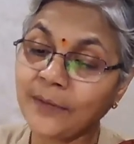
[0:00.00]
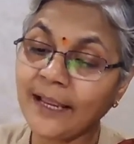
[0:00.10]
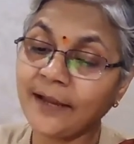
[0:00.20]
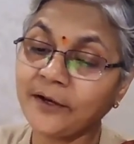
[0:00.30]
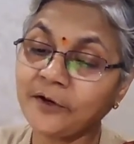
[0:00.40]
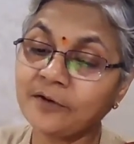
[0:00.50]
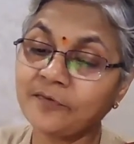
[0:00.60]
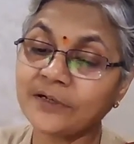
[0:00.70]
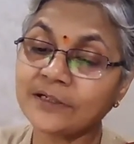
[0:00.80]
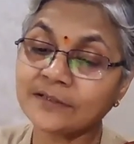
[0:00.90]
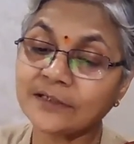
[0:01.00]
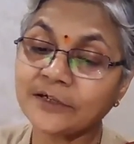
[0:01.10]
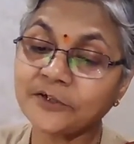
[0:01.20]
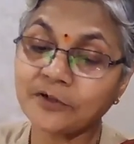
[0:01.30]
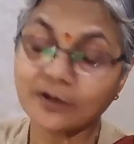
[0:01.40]
planning of
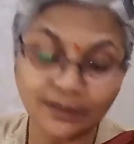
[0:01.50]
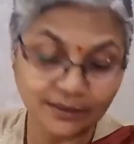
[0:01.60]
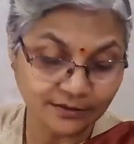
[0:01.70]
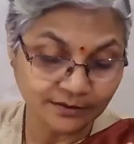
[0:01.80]
research or a